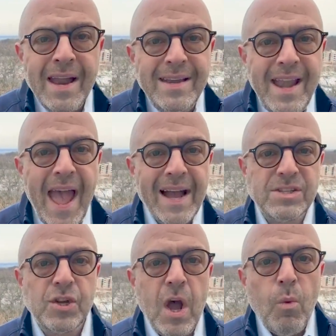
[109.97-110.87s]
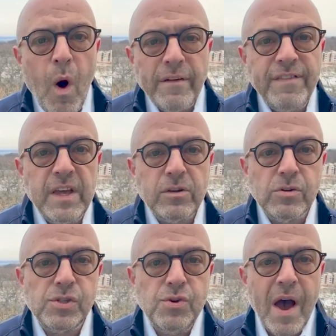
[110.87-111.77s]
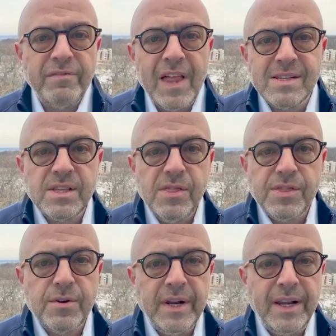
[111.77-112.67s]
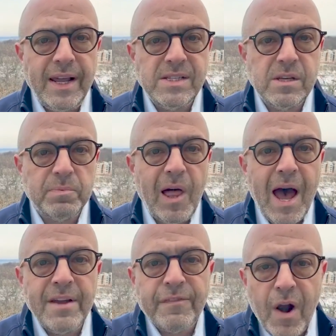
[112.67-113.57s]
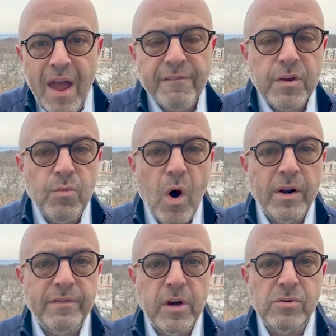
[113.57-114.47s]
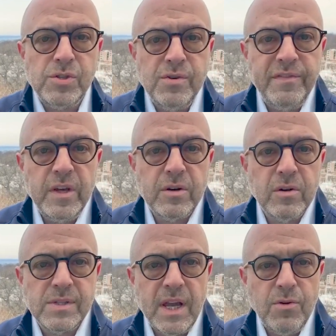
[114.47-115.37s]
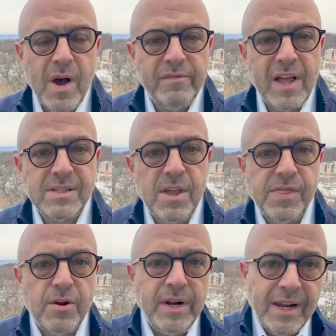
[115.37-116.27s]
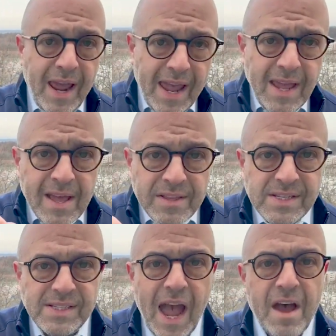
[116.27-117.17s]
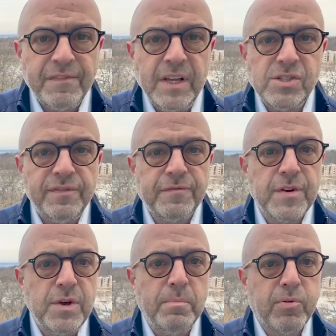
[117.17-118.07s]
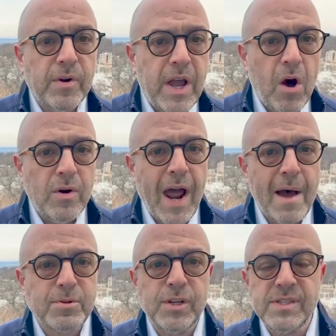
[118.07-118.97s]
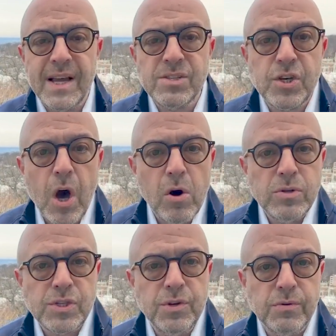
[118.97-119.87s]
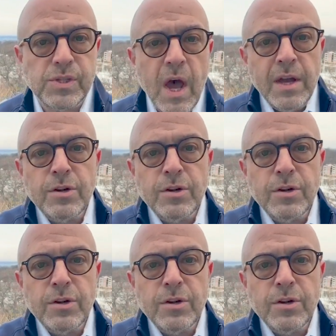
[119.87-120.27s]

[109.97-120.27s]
Next, what vehicles do you have less than 30 days supply? For every one of those new vehicles that you have less than 30 days, the staff needs a few pre-owned options as go-tos.